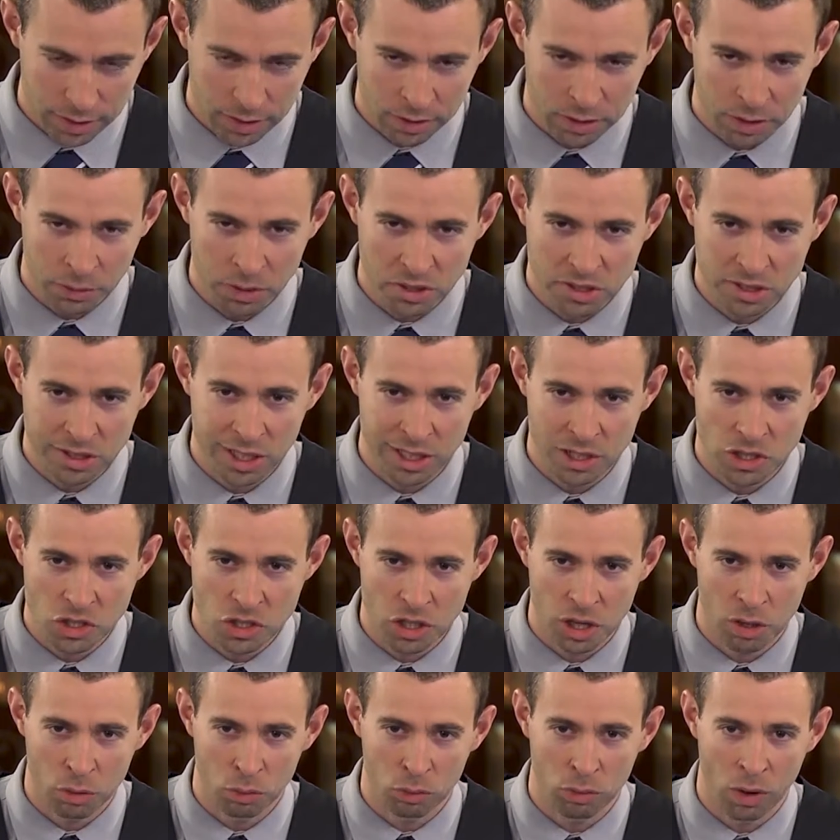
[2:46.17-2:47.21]
You know, it's such
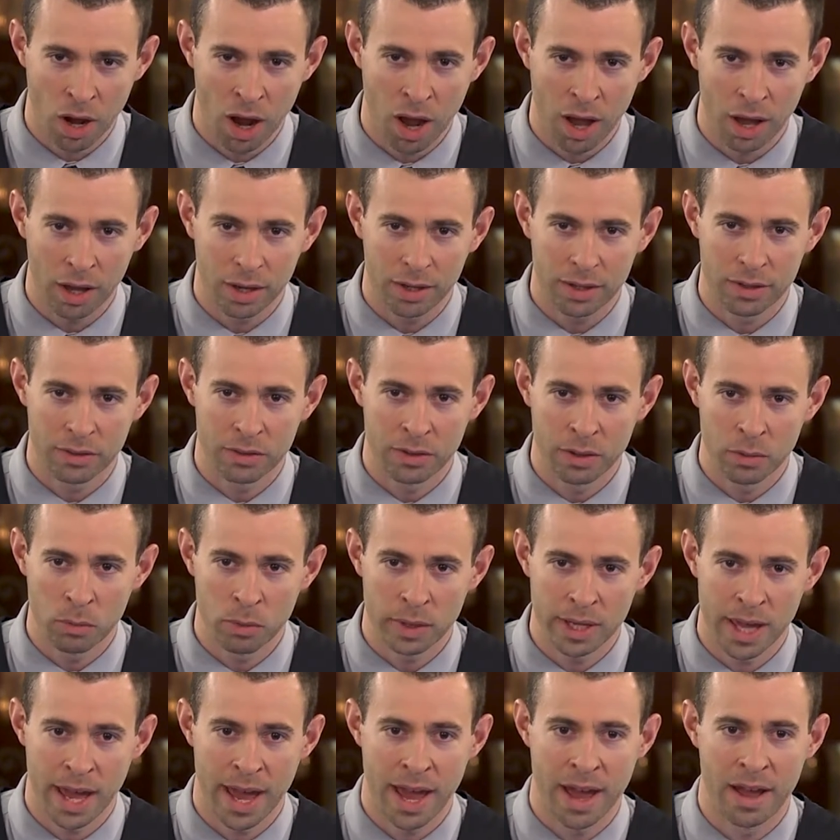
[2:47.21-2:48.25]
a rock that
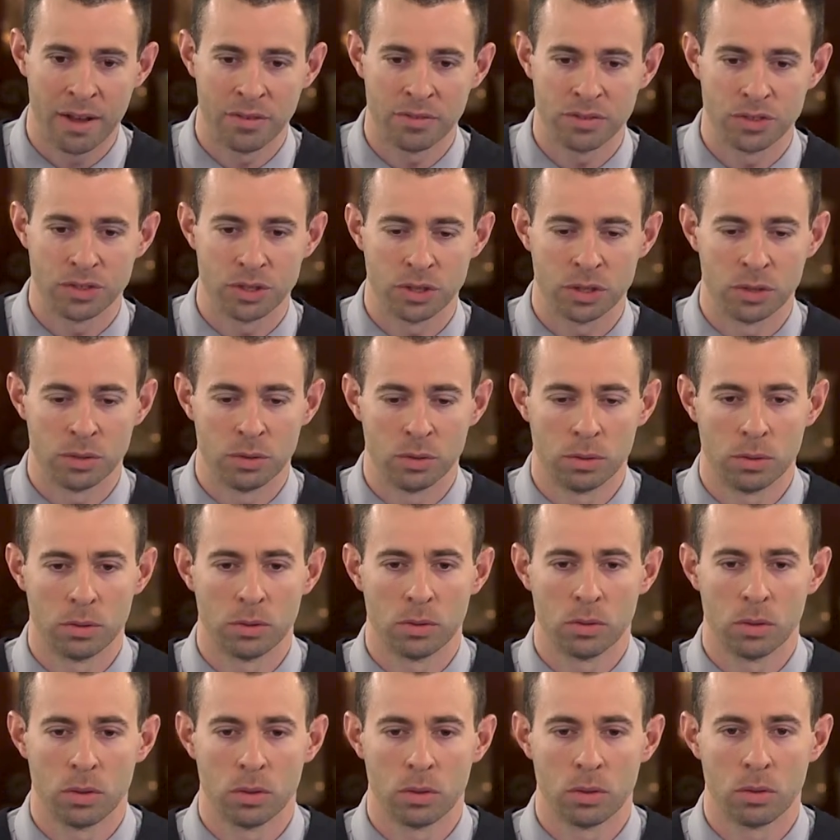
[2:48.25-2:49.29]
we have to
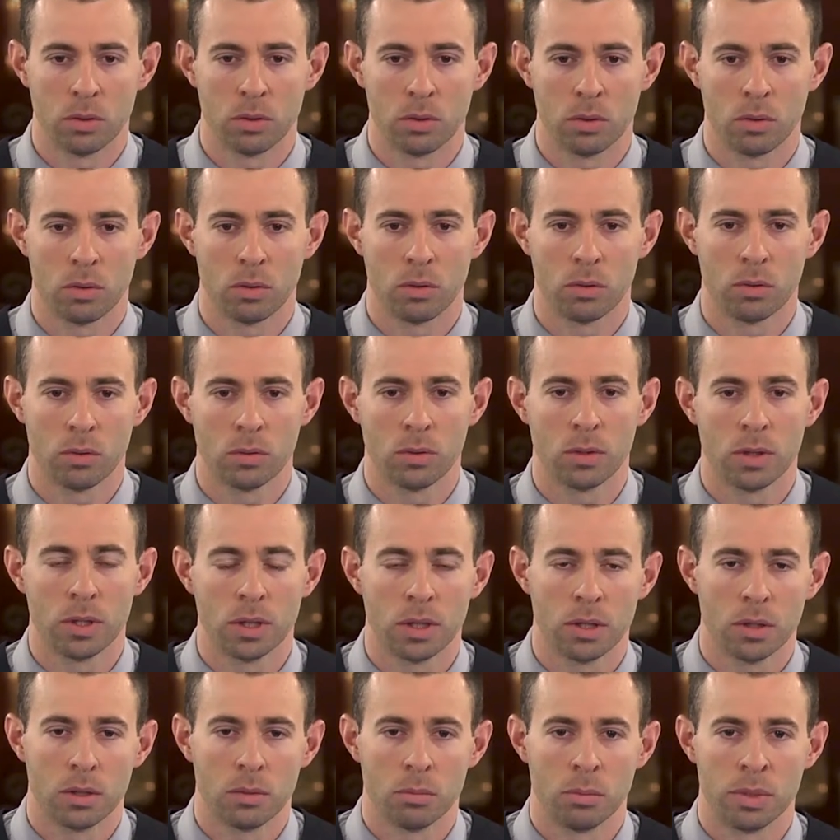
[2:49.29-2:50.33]

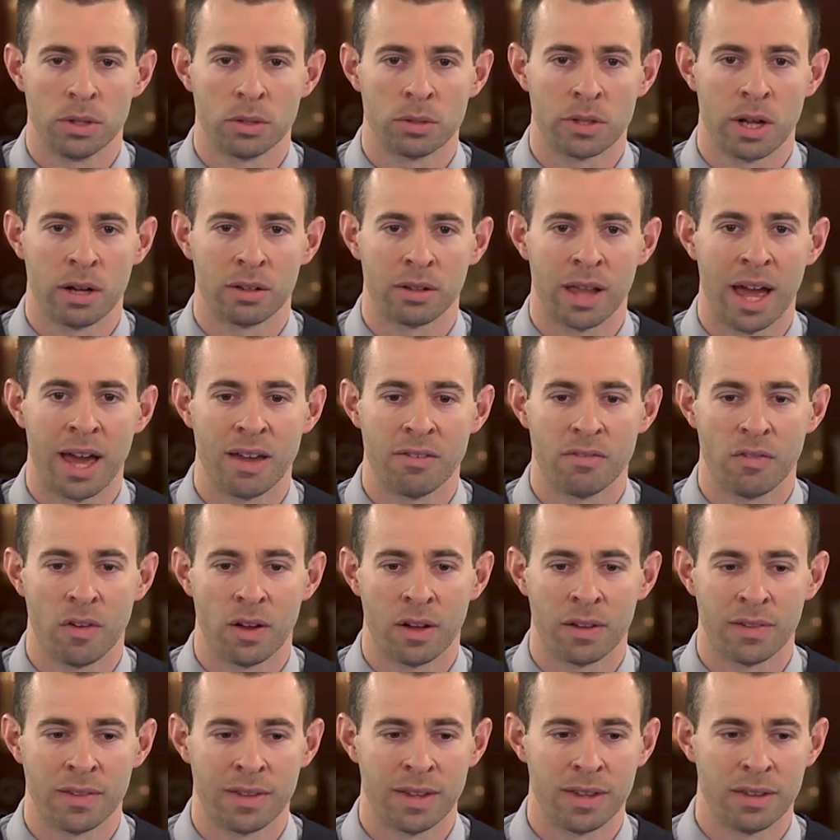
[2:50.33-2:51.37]
build our life
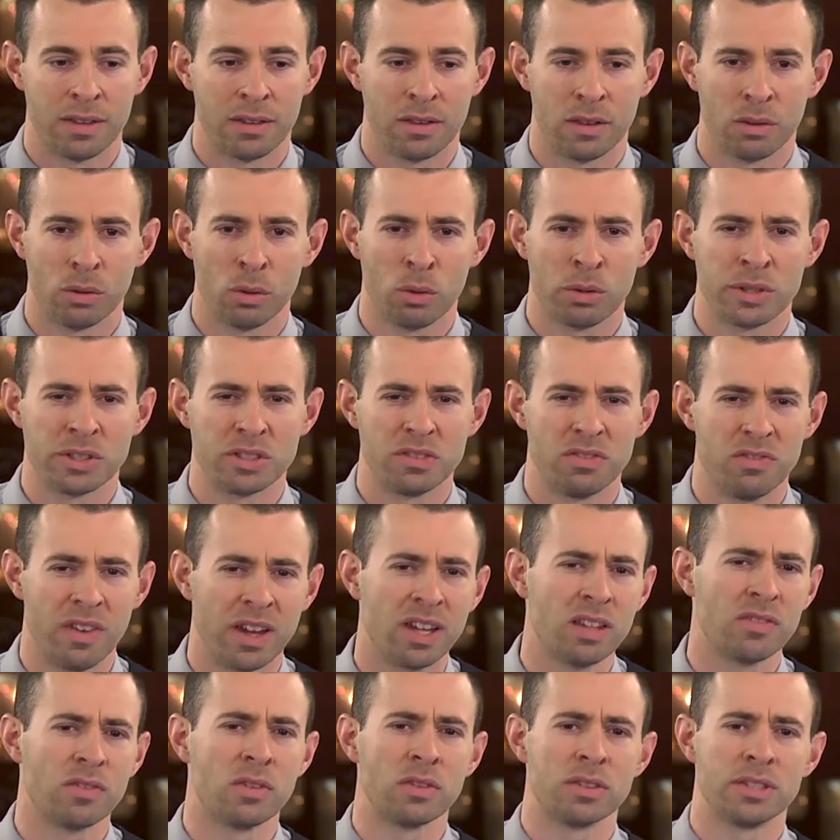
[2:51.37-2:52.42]
on, that the Lord is
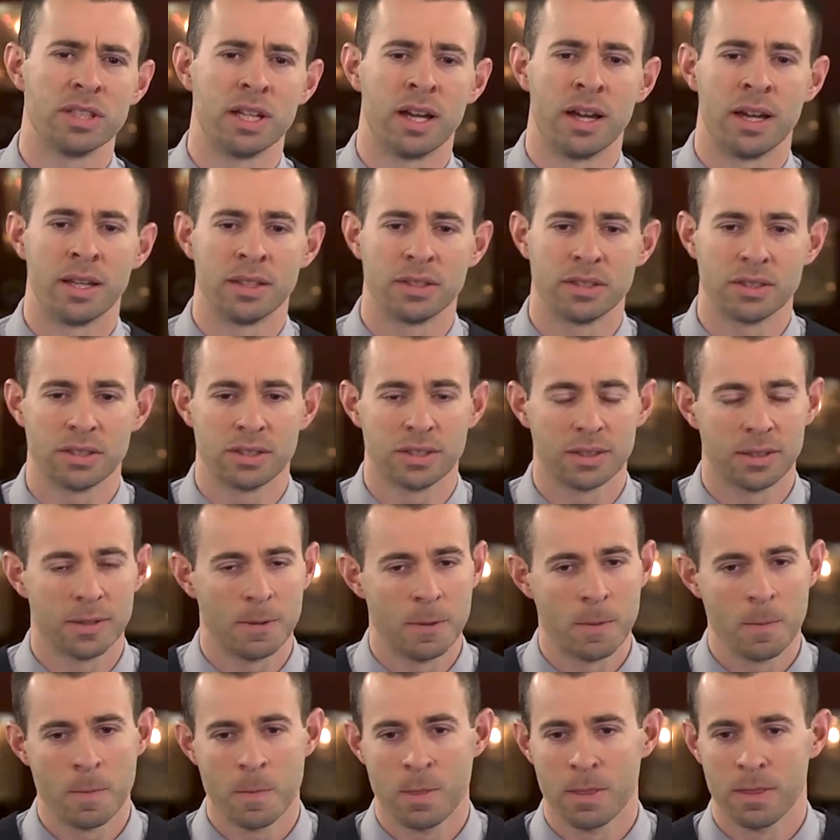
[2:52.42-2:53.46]
faithful to us.
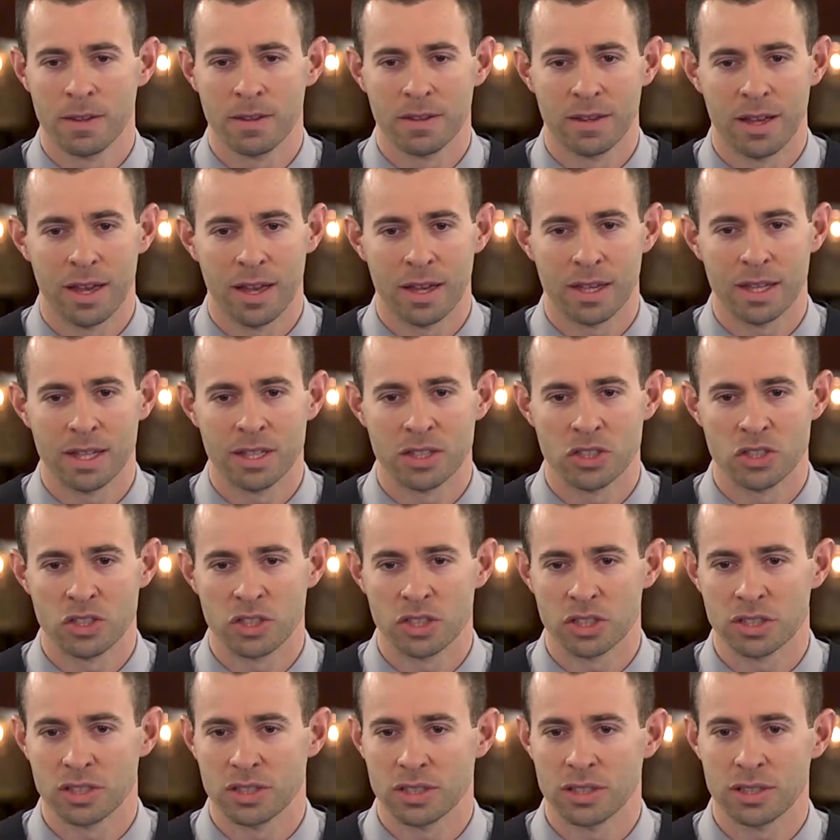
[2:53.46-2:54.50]
He's
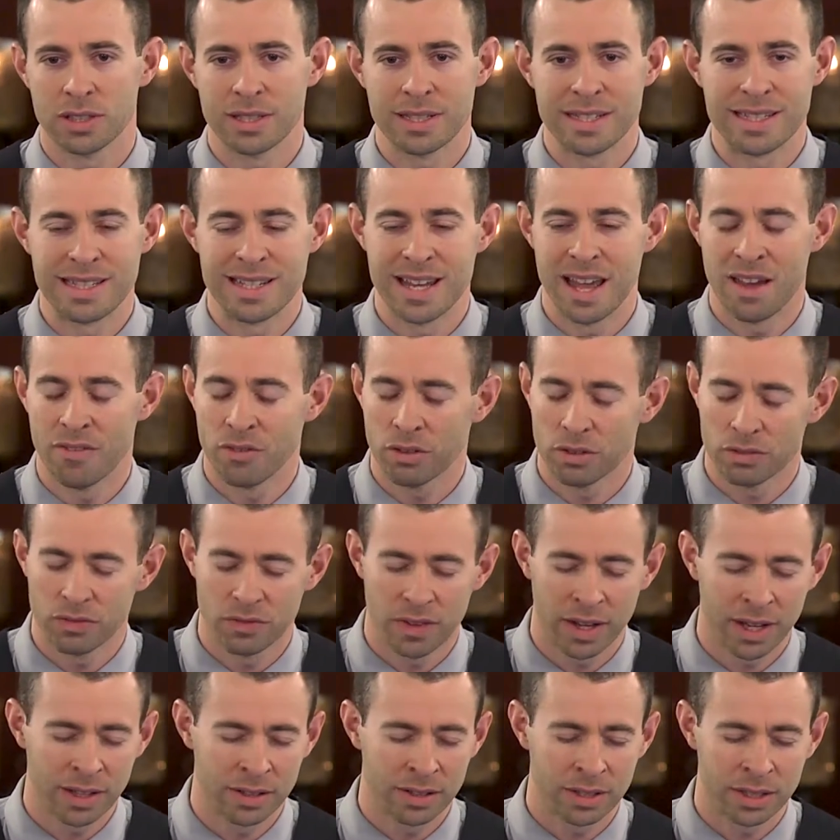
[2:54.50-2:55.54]
just never
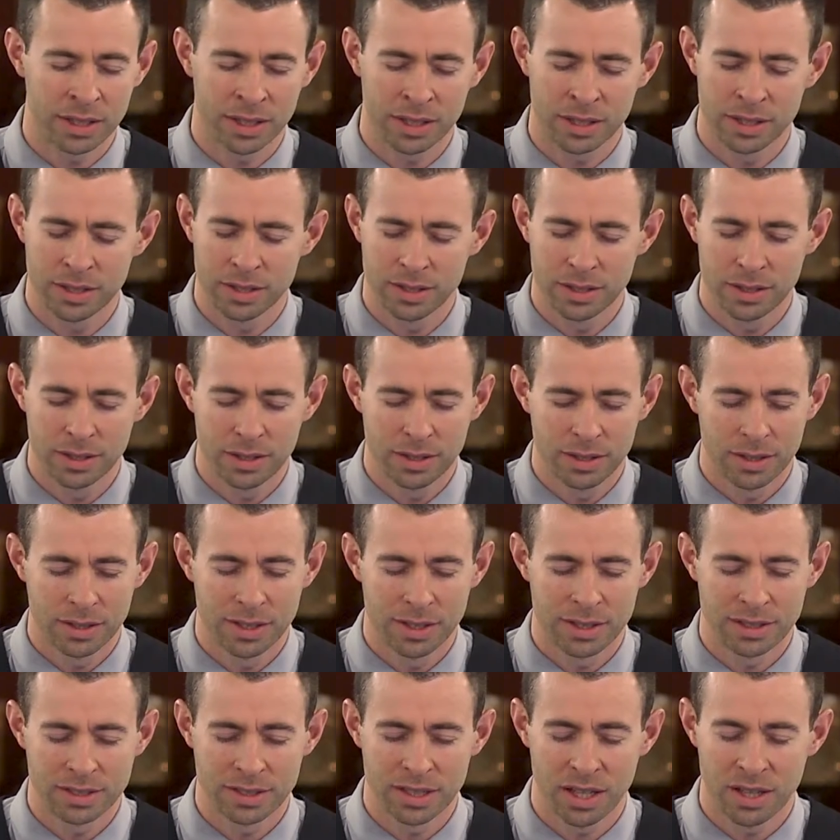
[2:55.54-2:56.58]
failing.
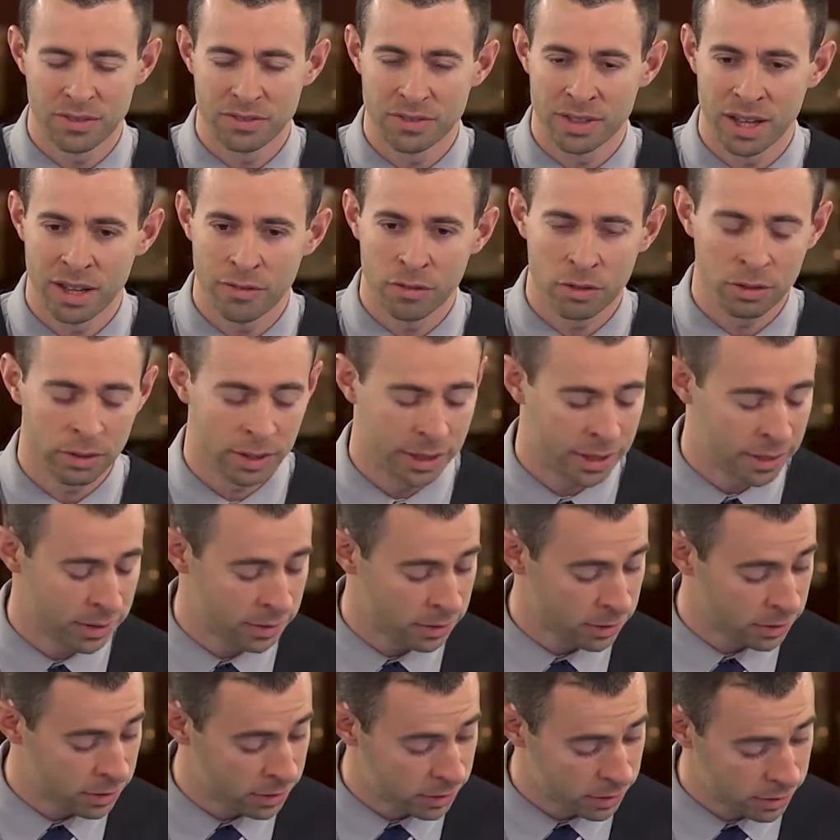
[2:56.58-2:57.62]
His love never
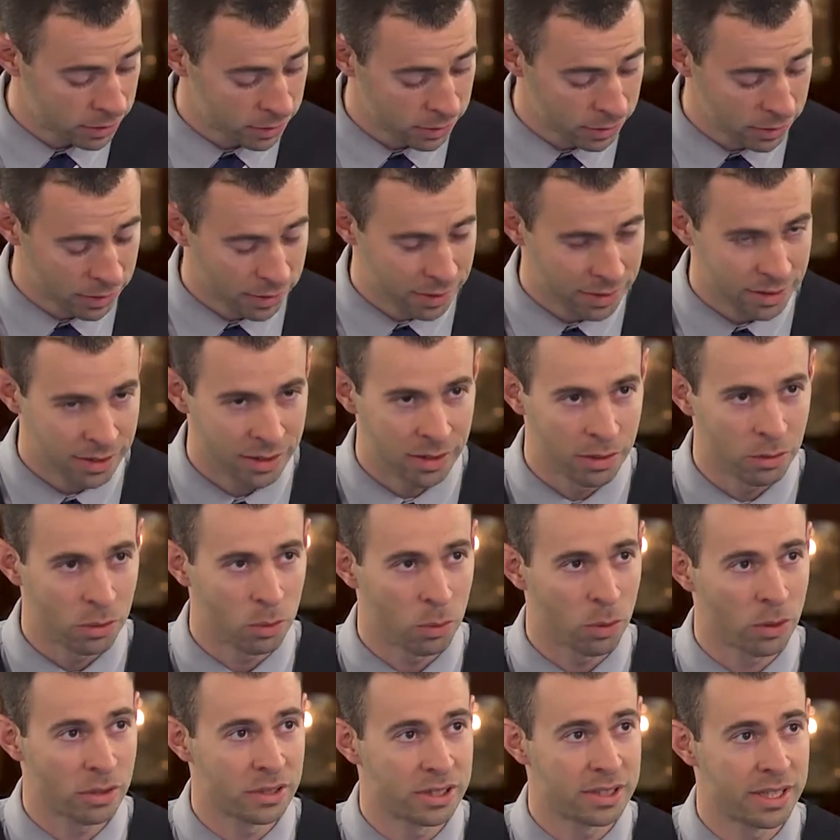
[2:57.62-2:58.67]
ends. You know, the
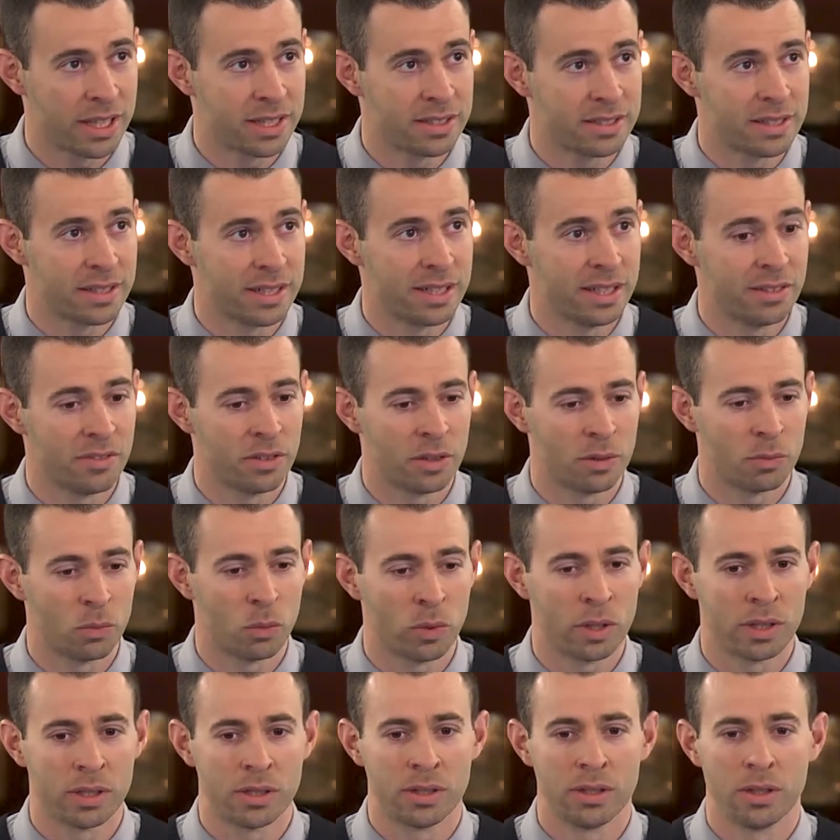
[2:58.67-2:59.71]
Word says that even
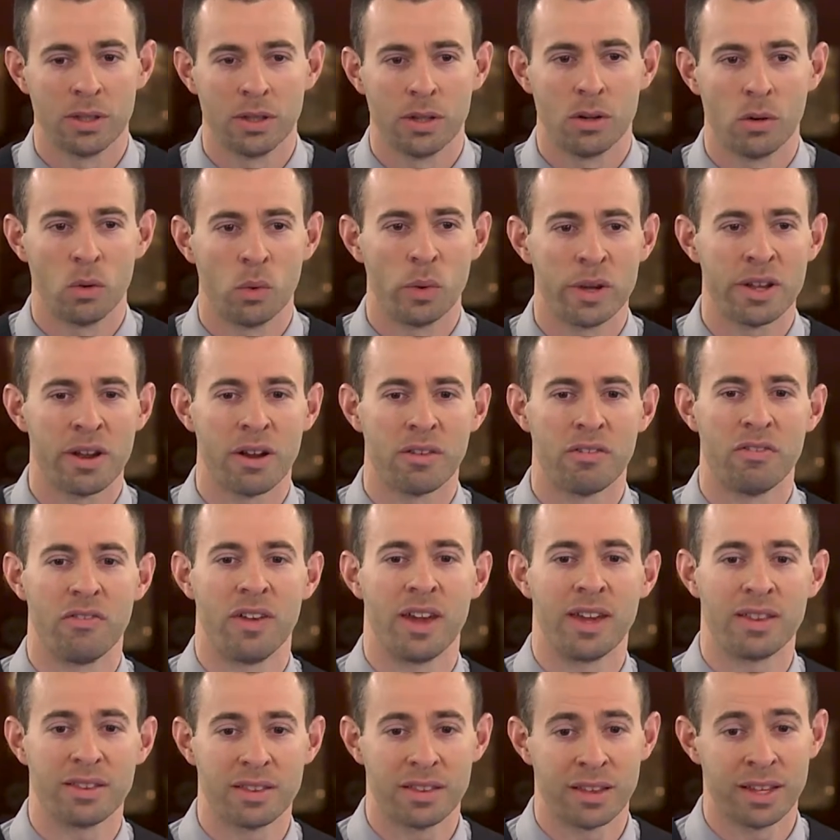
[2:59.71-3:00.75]
when we are
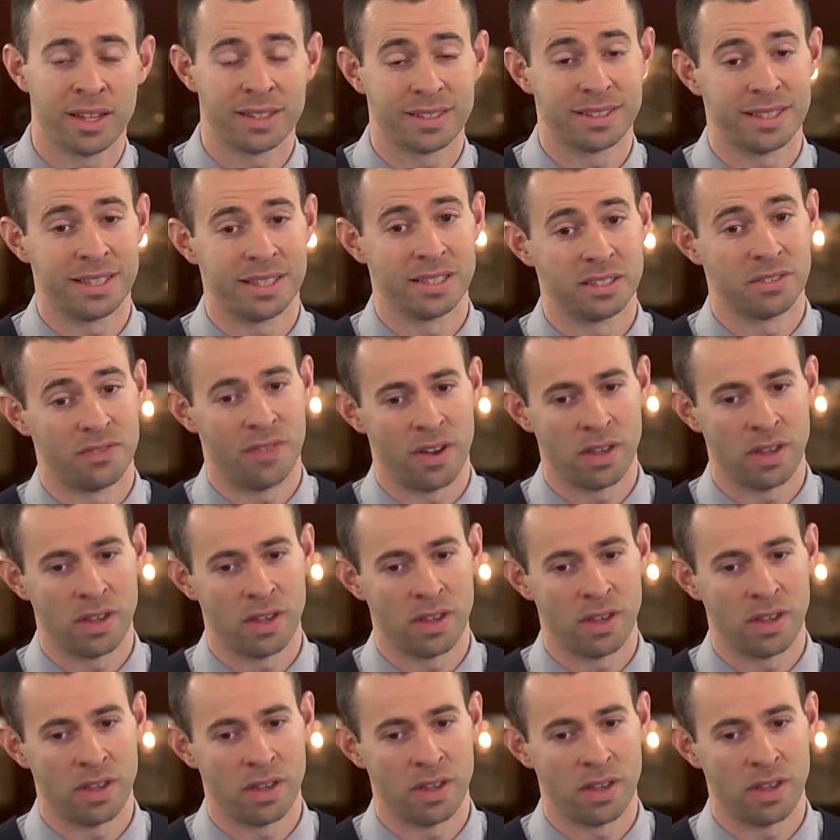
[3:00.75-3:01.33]
faithless, He's